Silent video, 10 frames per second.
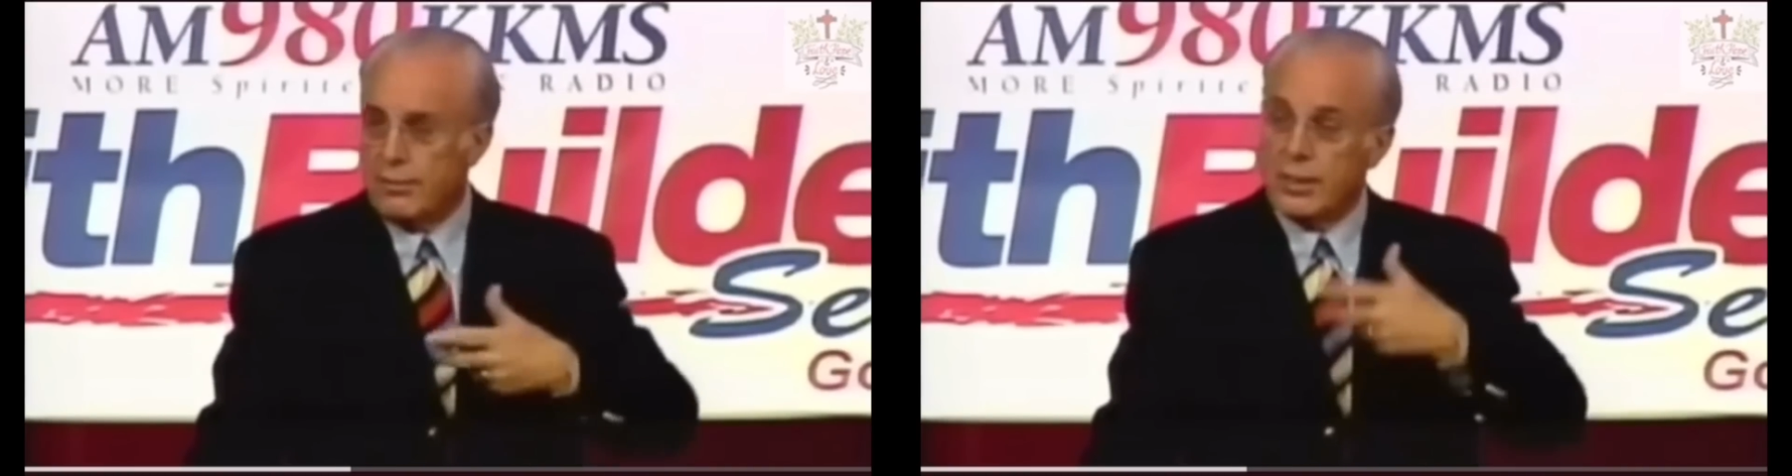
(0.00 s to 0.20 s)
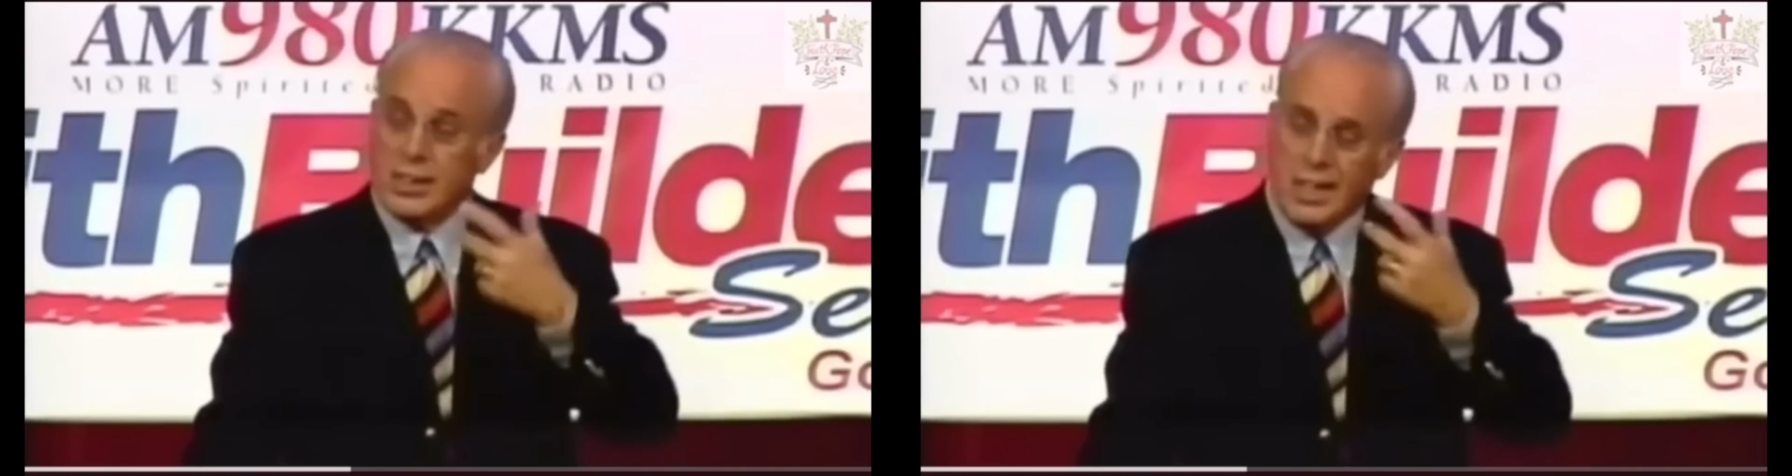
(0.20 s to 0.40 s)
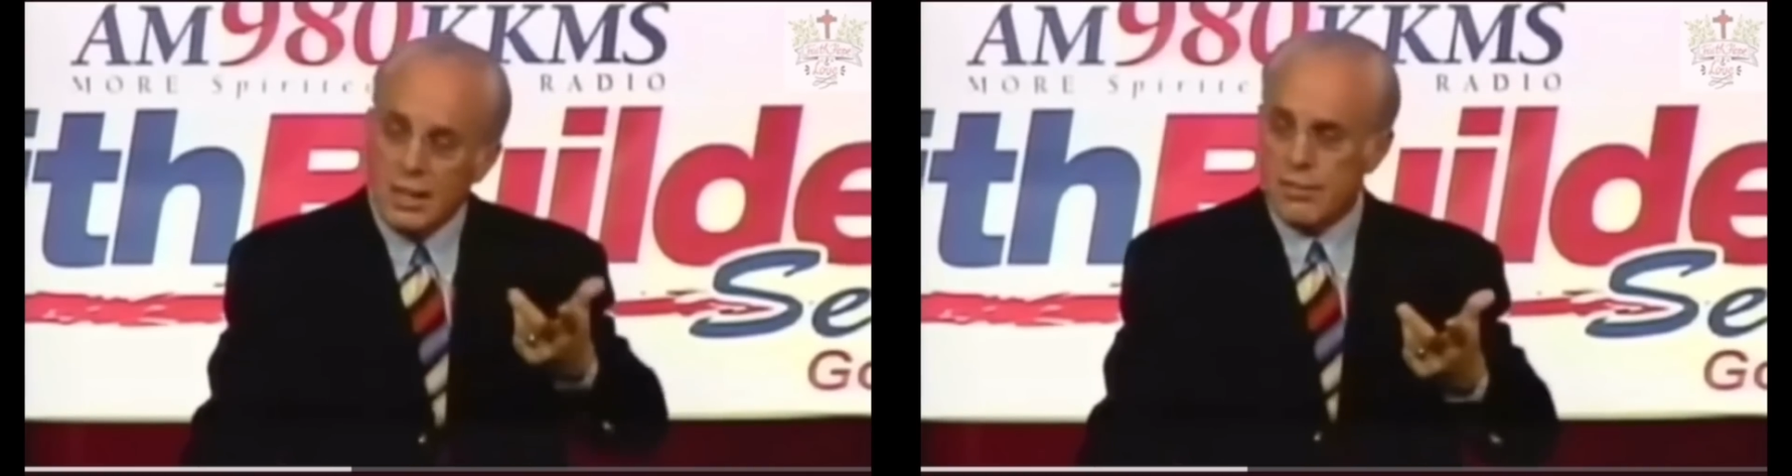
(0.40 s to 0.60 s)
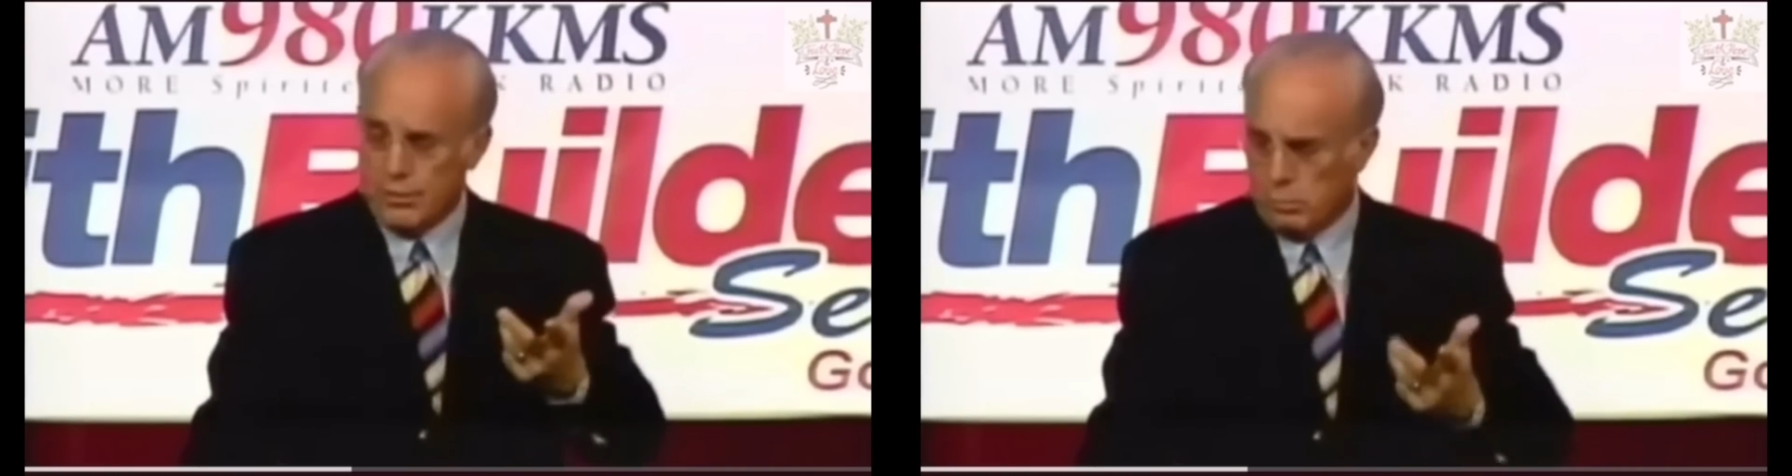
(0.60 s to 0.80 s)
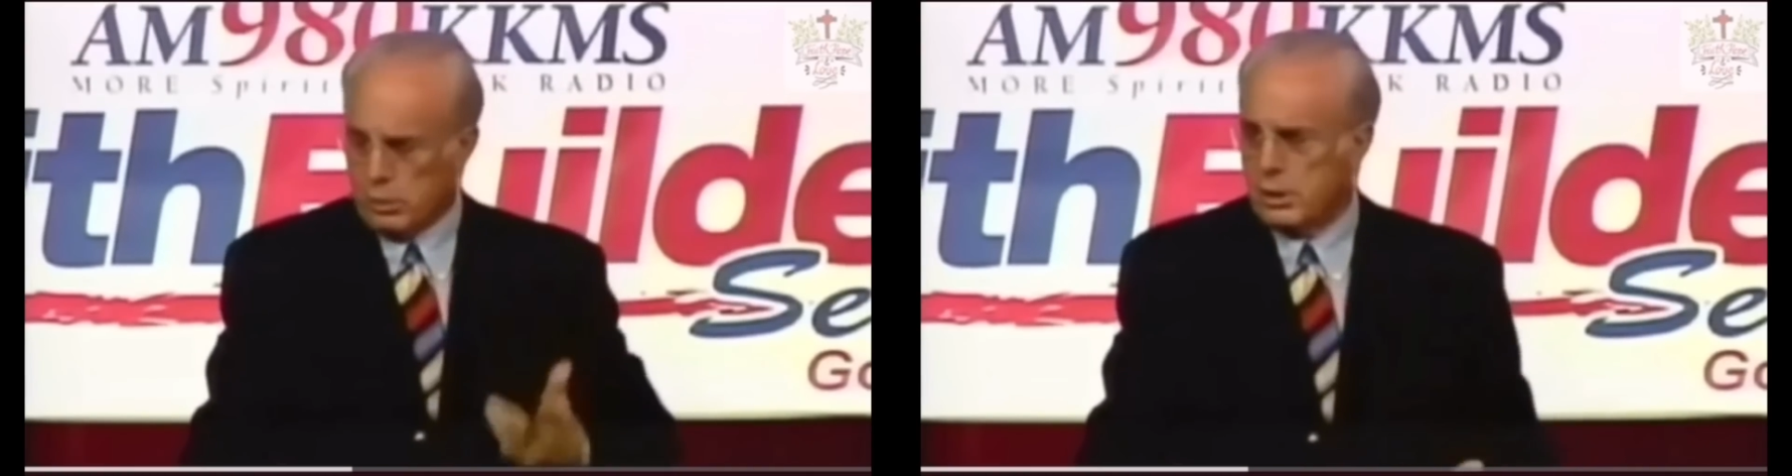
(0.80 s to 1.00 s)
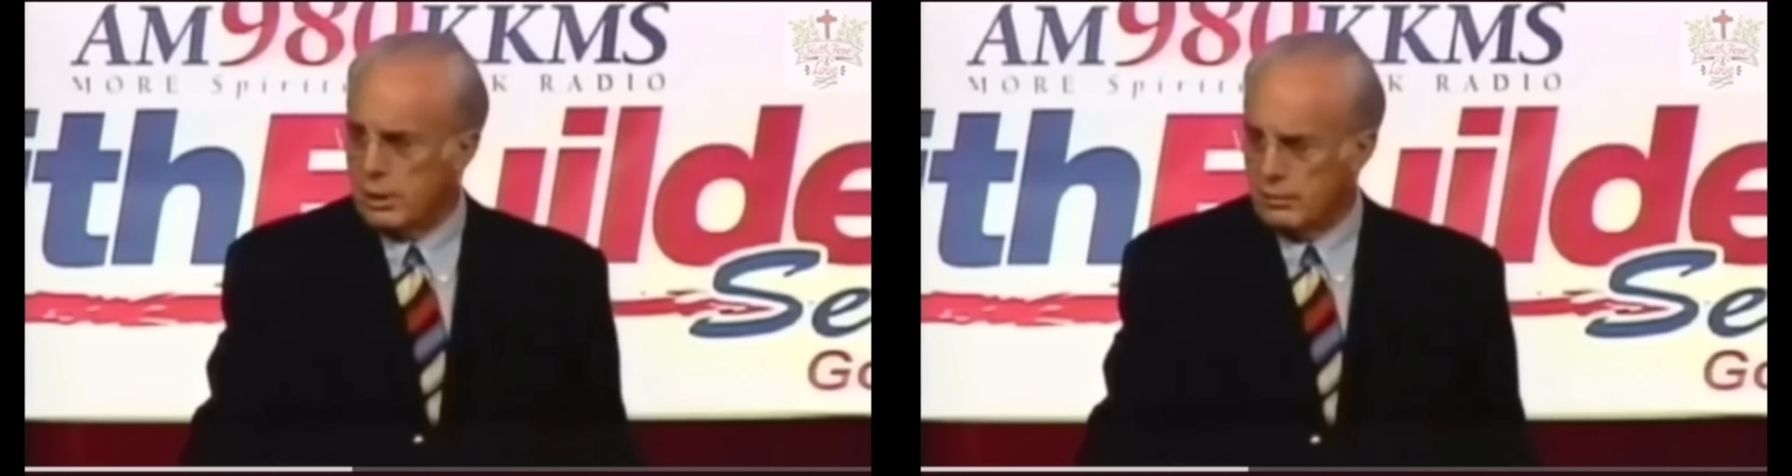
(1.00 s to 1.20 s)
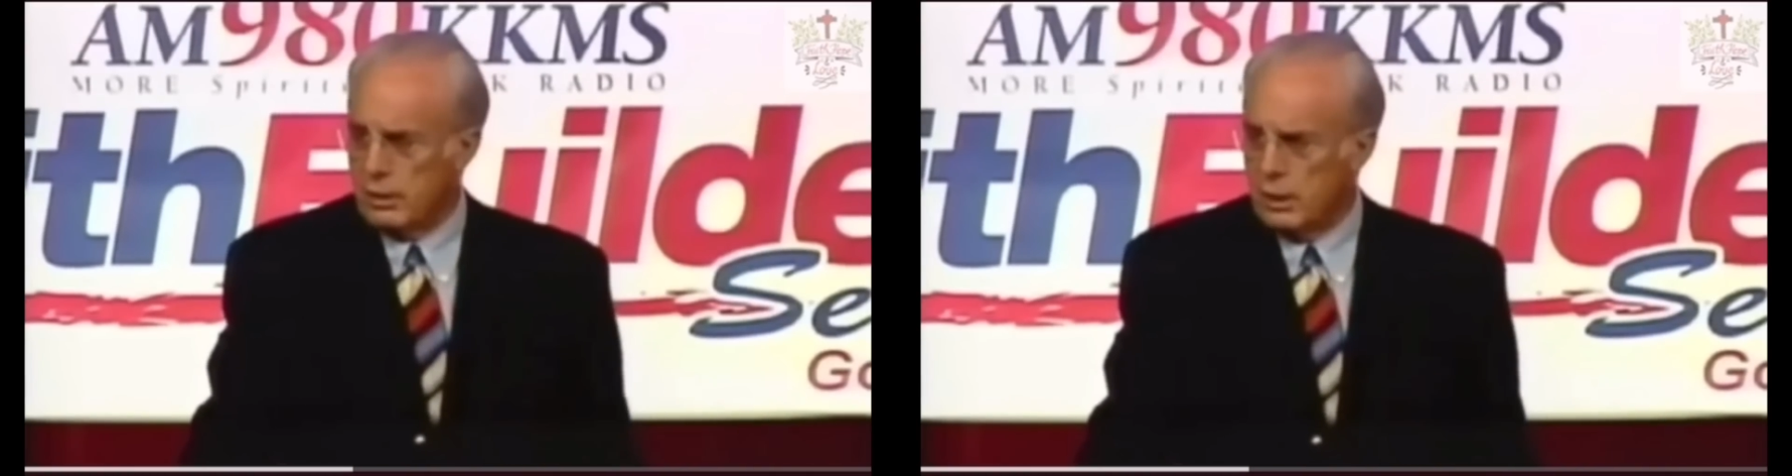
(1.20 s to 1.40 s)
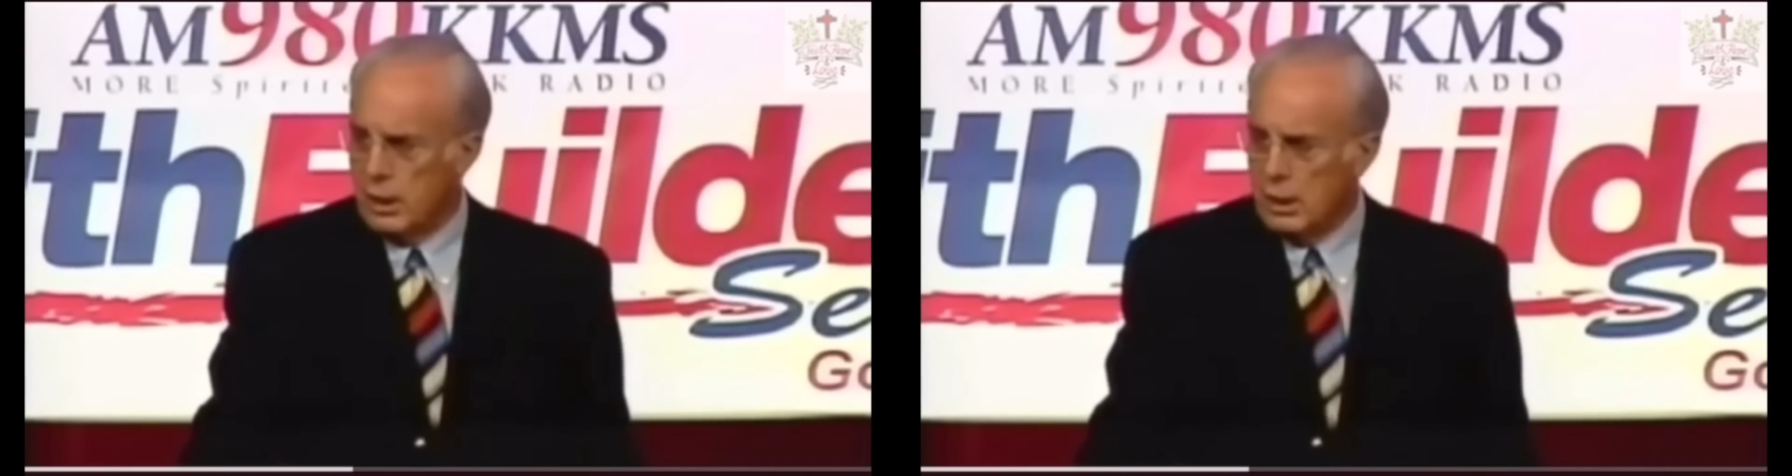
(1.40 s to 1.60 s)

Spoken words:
of a tenth was given